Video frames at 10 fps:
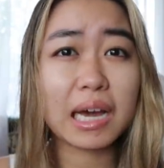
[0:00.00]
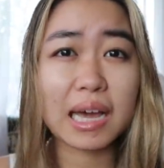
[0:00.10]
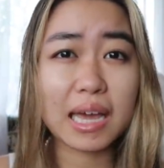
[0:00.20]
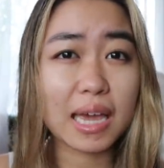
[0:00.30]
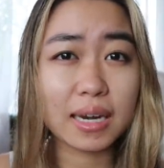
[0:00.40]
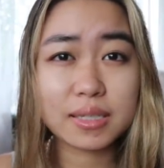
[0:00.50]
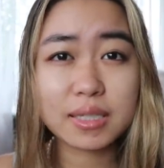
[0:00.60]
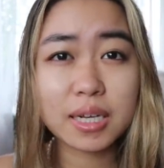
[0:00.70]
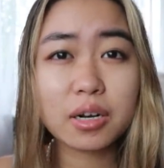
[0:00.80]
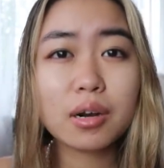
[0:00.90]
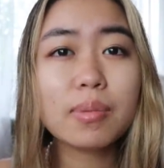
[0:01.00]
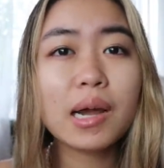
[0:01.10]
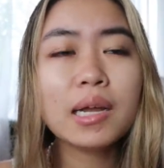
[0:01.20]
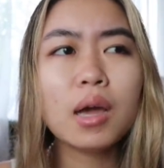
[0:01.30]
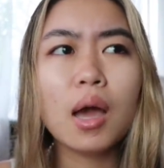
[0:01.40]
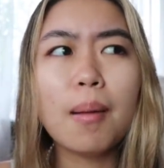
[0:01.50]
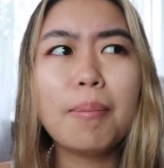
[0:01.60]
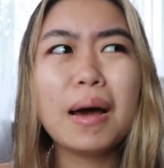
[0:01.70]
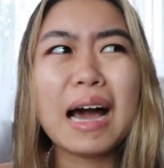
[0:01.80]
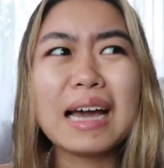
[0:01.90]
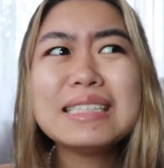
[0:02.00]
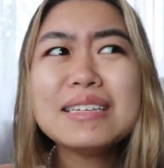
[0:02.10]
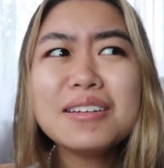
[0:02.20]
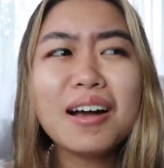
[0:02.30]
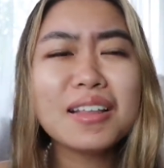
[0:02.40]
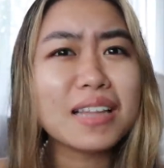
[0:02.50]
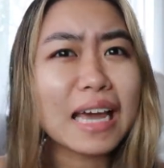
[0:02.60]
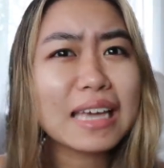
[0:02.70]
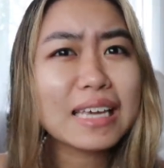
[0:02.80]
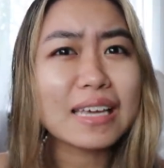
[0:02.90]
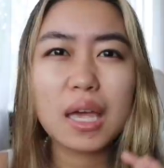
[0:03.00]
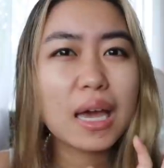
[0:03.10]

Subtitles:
high-end skincare brand, but I did not like it.